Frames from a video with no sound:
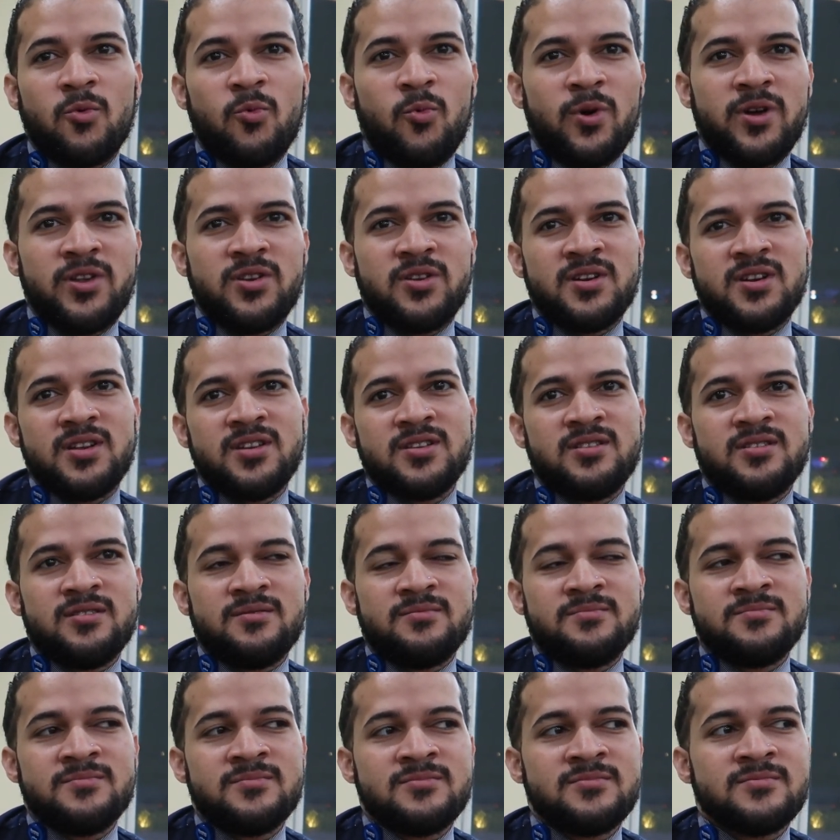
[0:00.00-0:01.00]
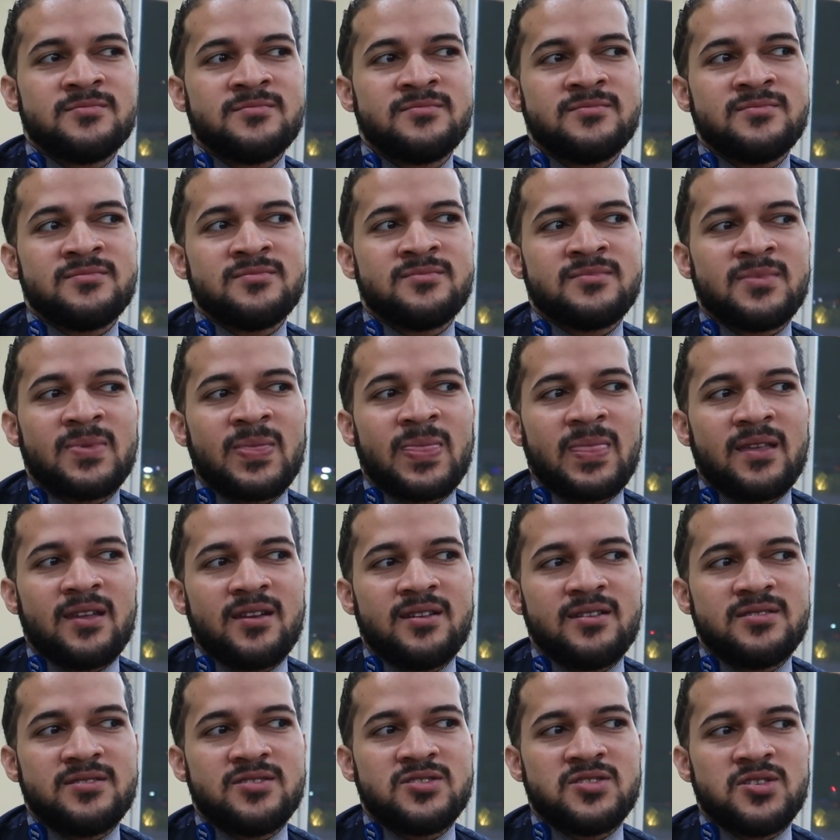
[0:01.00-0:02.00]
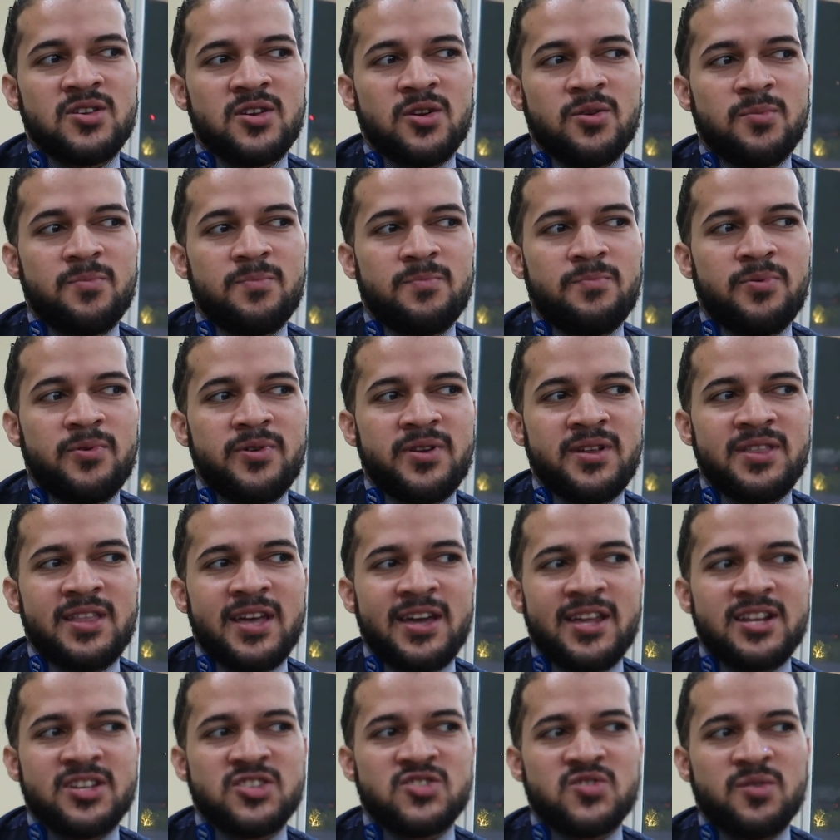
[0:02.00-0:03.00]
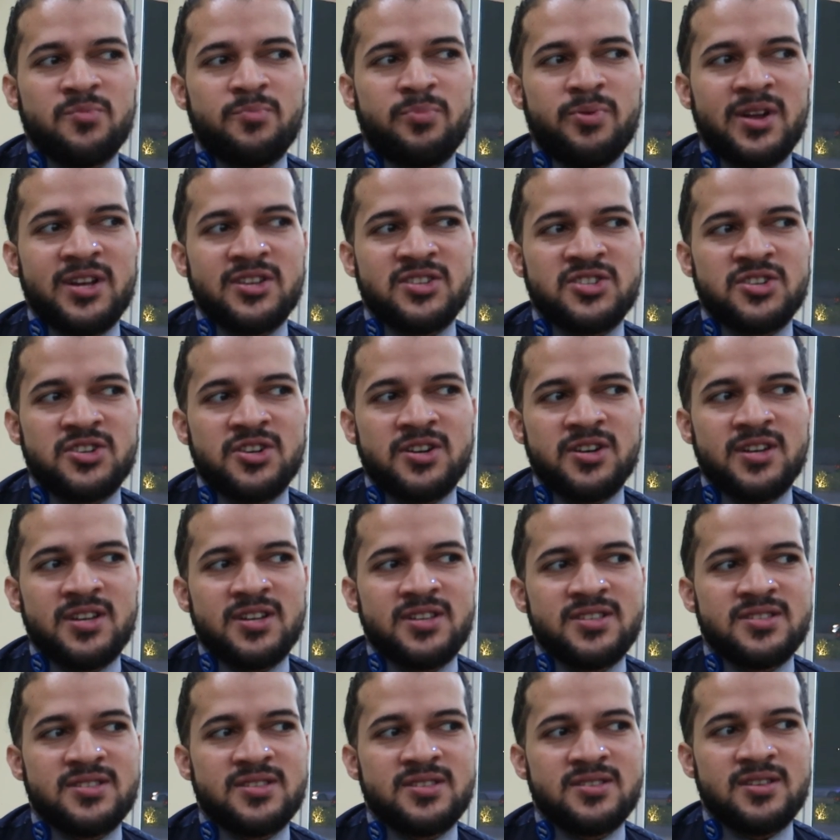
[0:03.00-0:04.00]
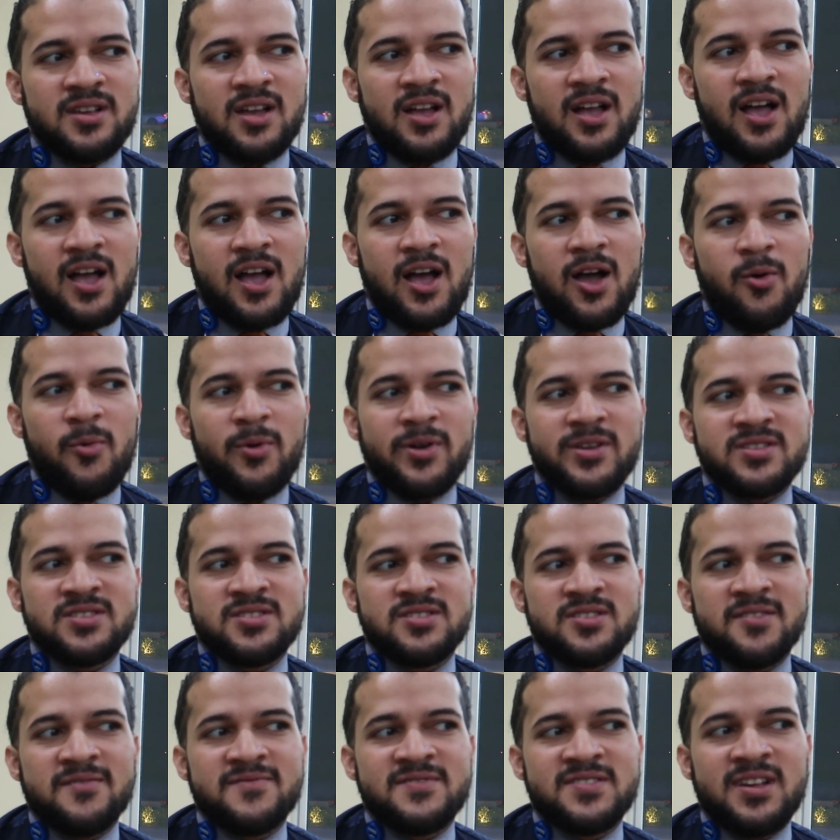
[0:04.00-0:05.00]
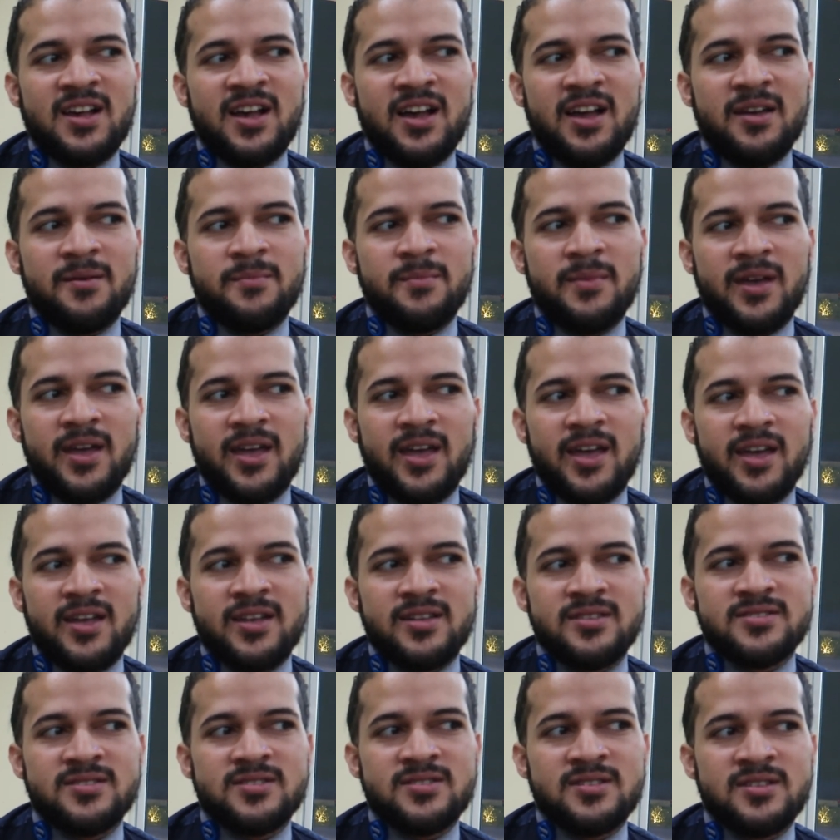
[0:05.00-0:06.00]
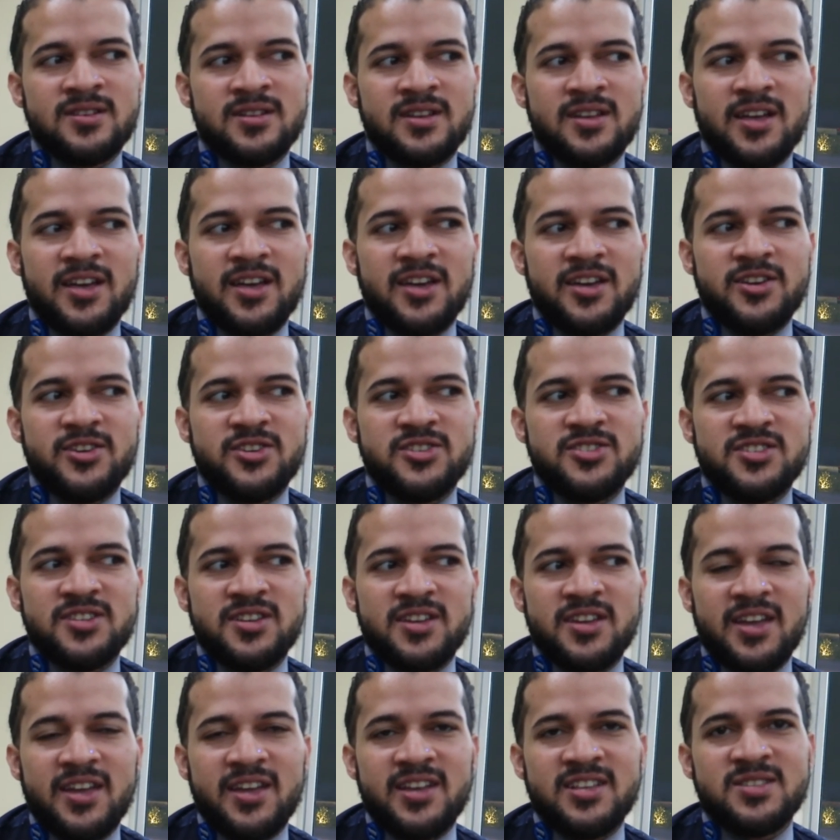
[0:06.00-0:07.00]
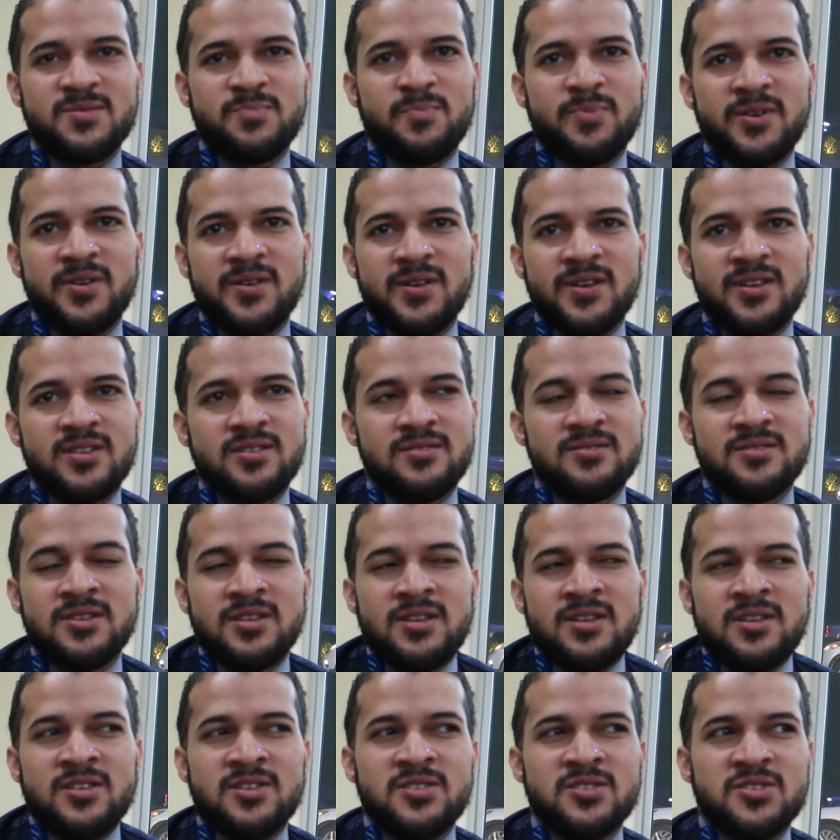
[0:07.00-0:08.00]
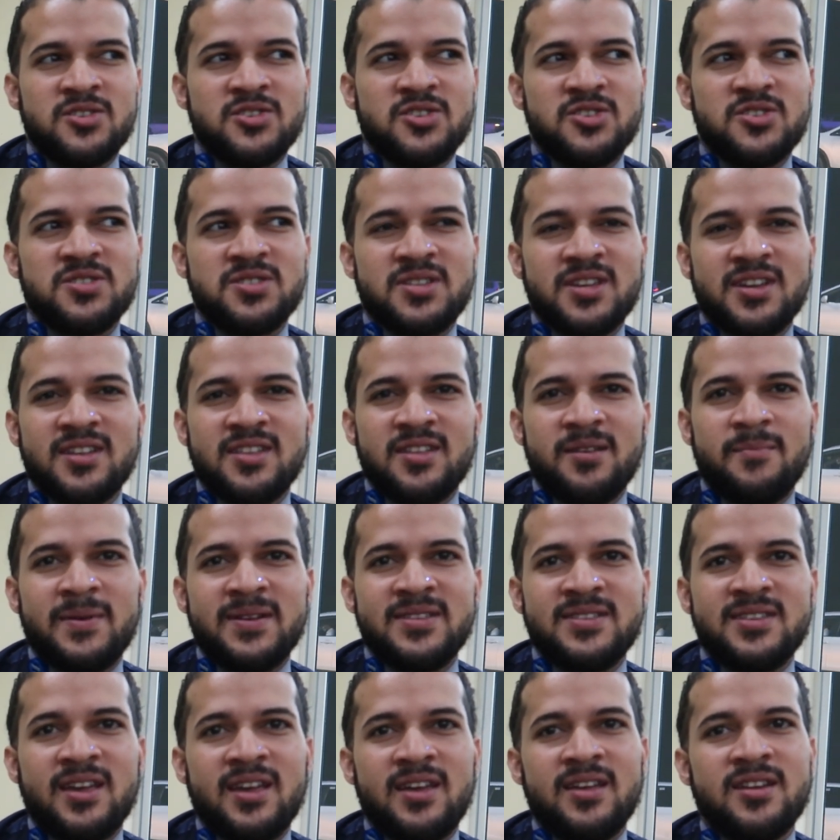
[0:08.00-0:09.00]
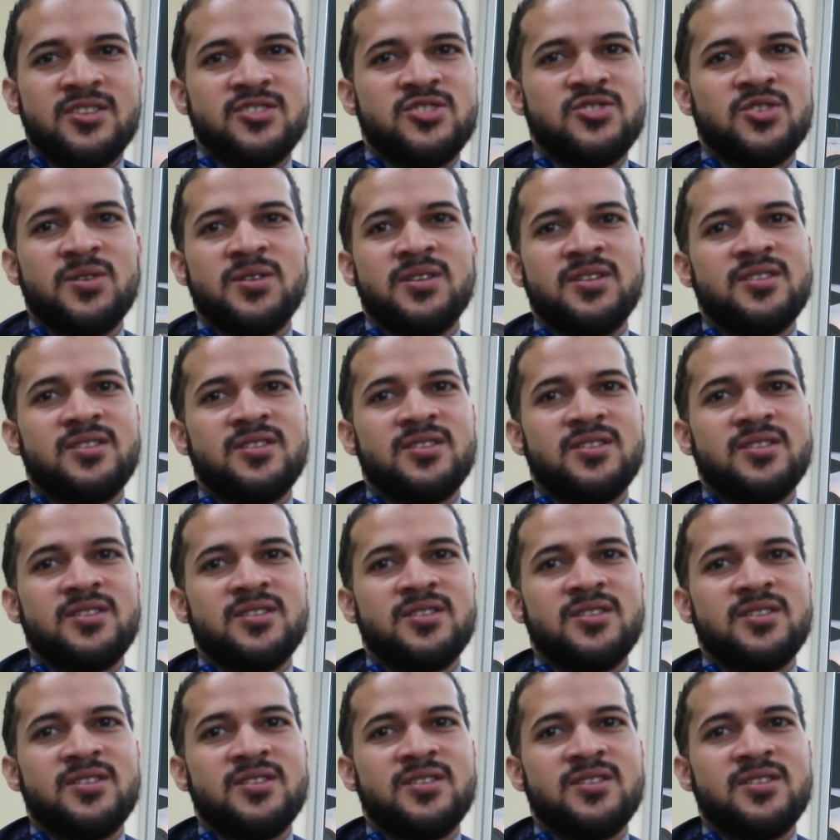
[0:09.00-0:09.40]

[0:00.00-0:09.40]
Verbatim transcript: when you need them. Mm-hmm. So putting that extra pressure is a waste of time and energy and spirit. So just take it day by day and enjoy